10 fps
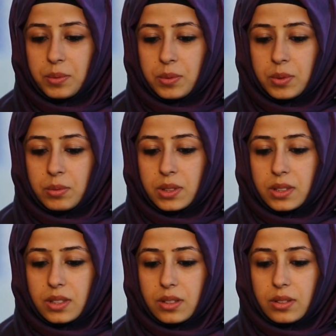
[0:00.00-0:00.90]
As
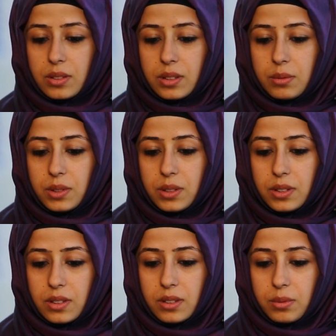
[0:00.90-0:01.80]
Muslim
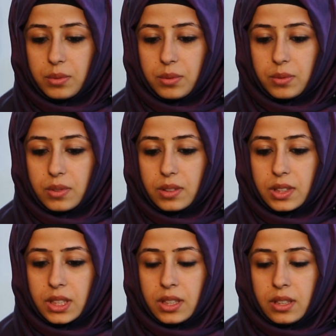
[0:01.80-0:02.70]
mothers, we
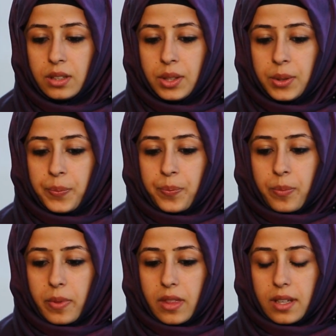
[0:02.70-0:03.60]
know the
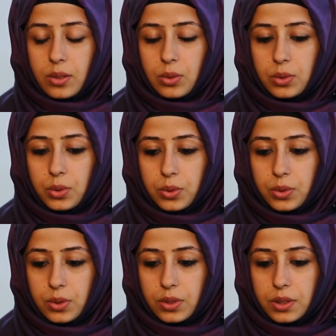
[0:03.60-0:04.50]
importance of the prayer
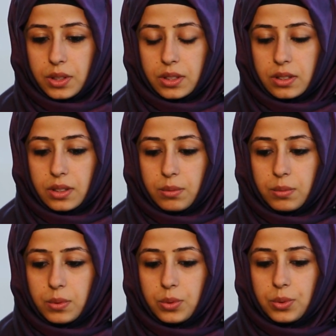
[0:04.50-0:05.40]
in our lives
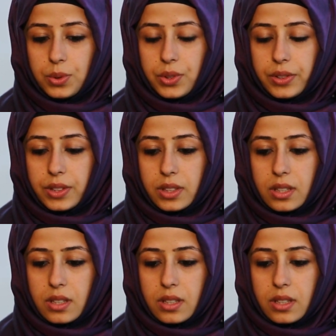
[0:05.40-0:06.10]
and the lives of our